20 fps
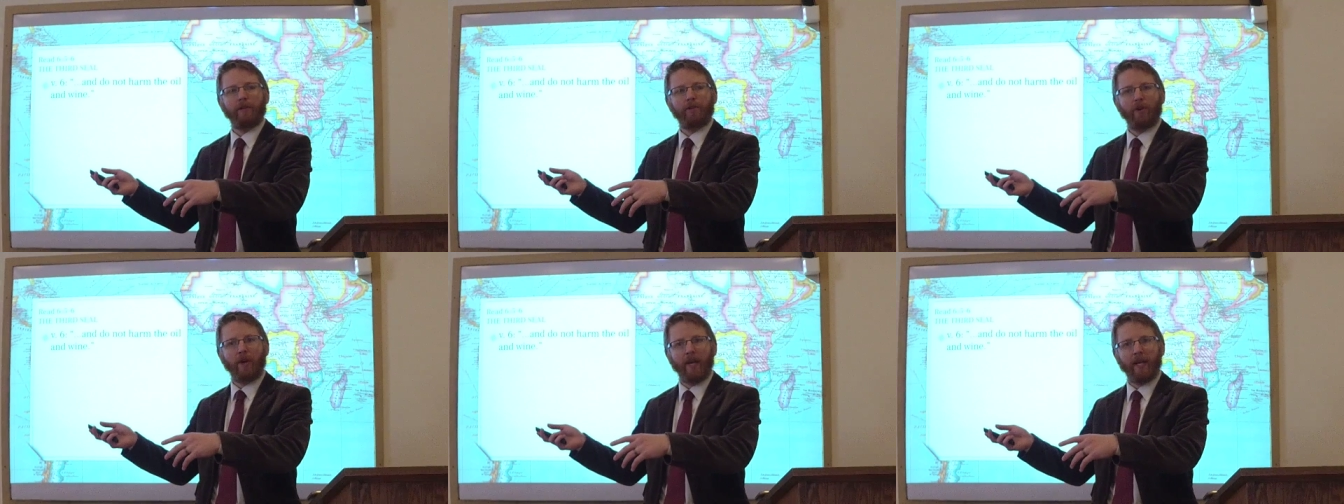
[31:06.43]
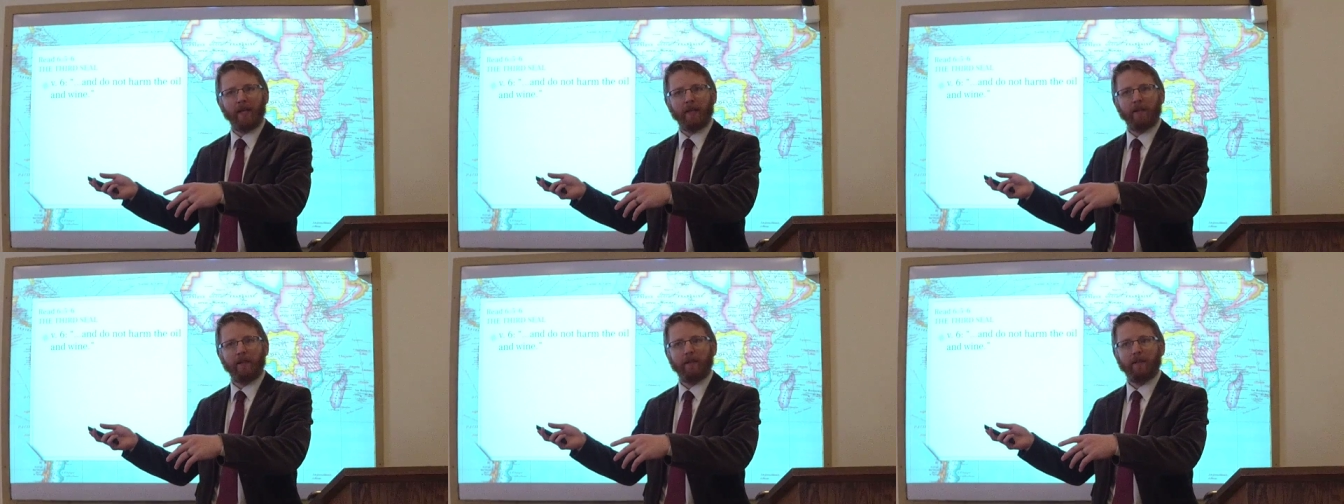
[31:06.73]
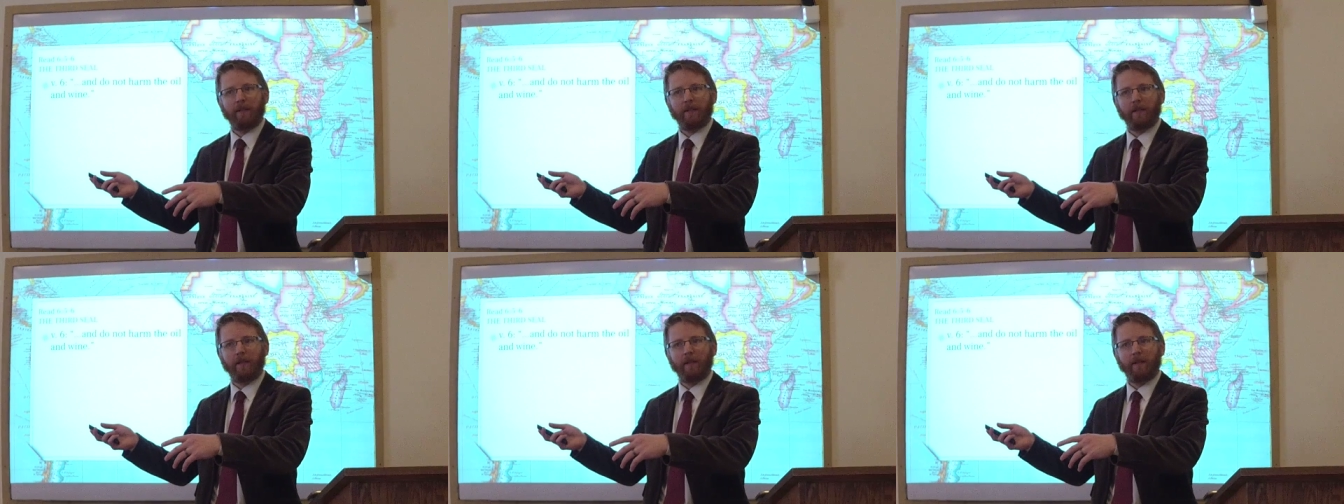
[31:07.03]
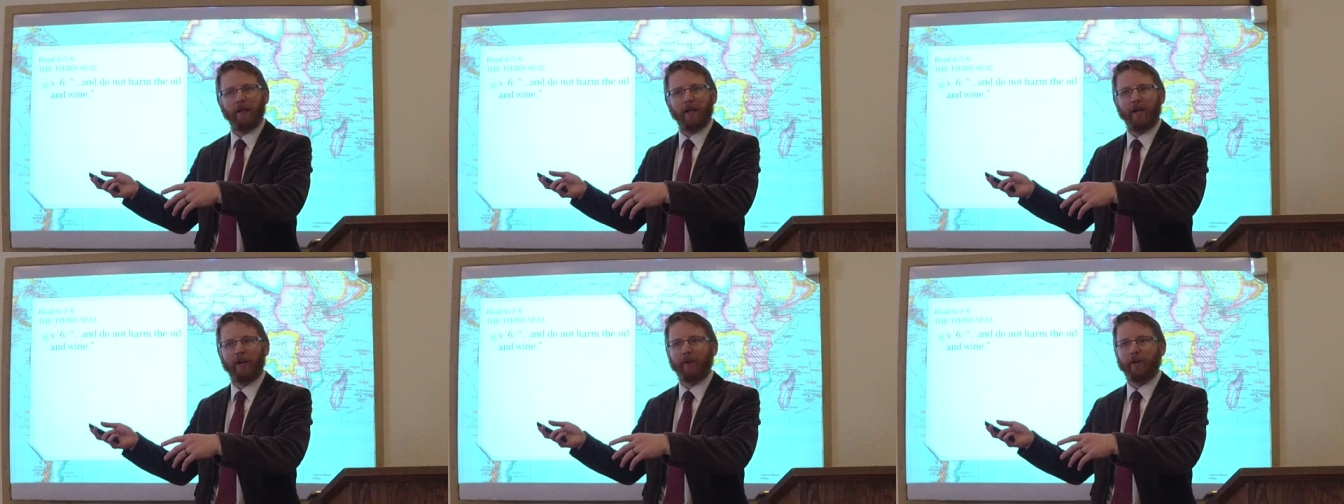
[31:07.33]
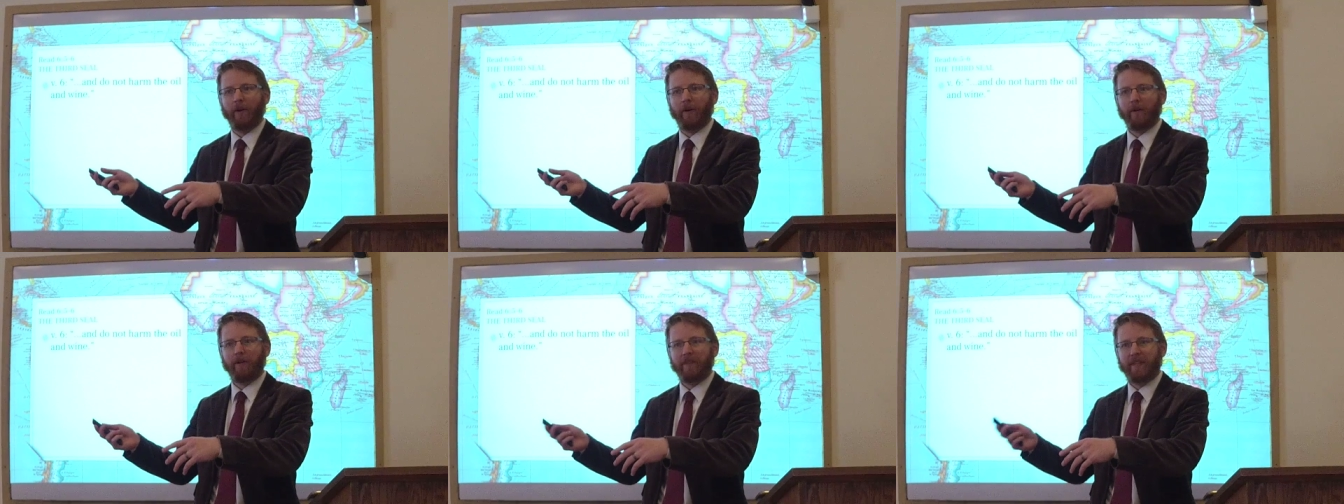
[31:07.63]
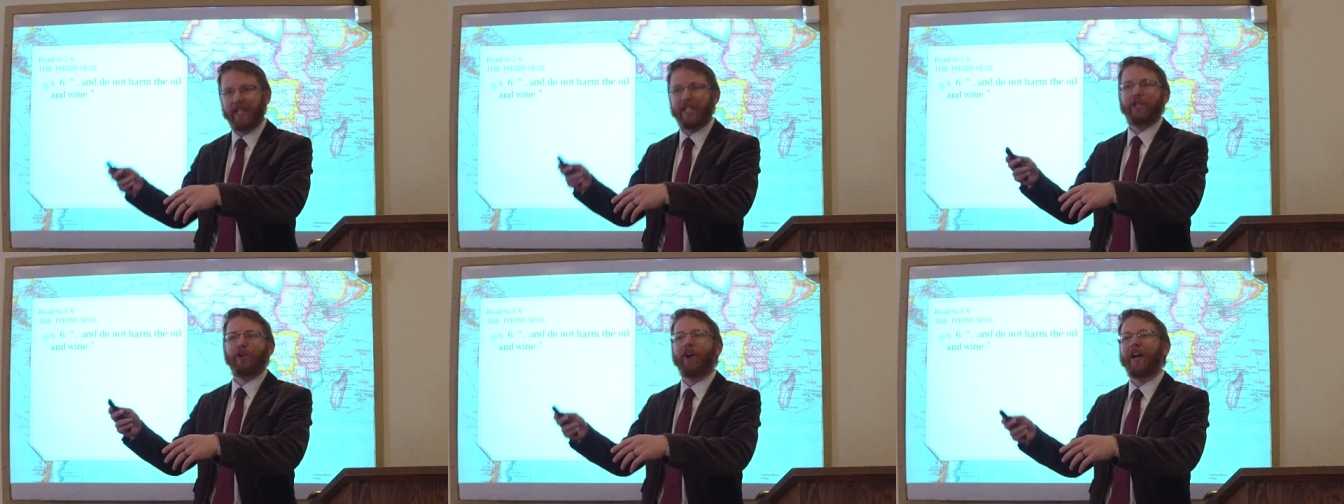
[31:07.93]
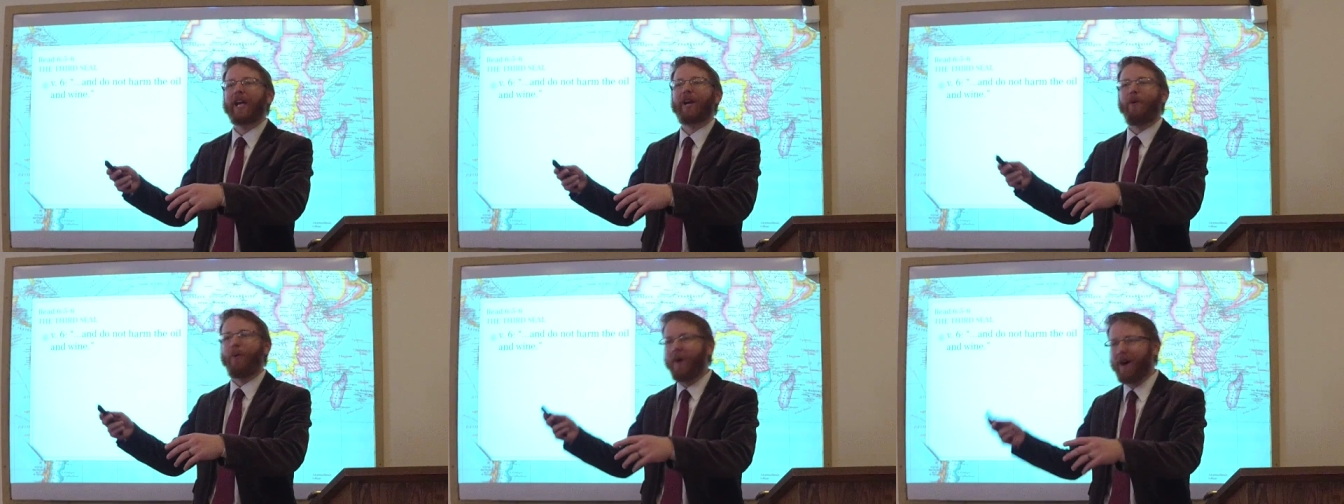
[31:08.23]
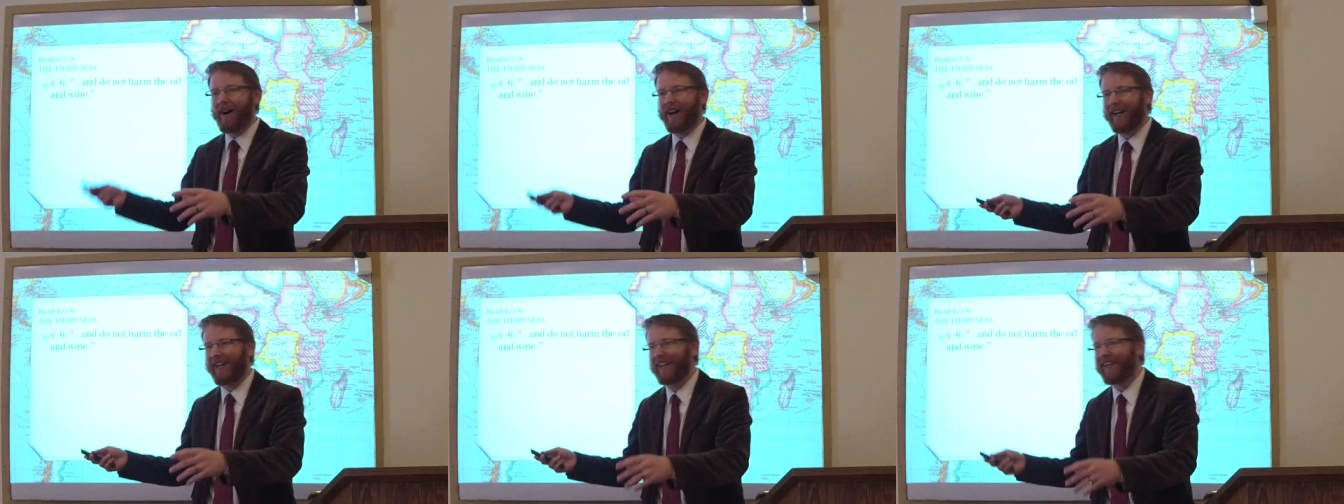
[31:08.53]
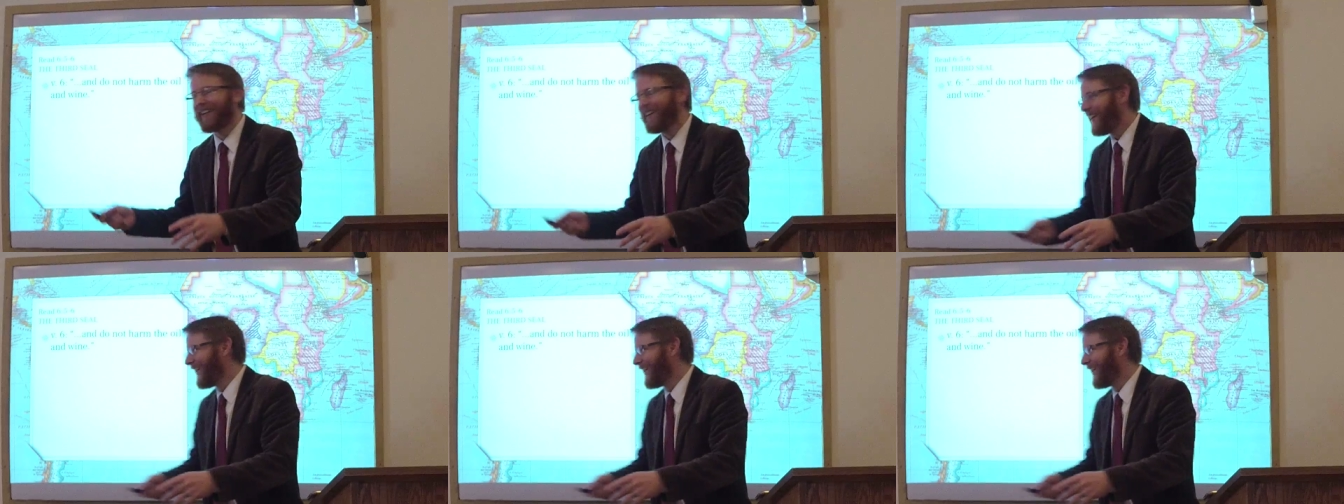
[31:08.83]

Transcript: drank, I don't know. They drank wine.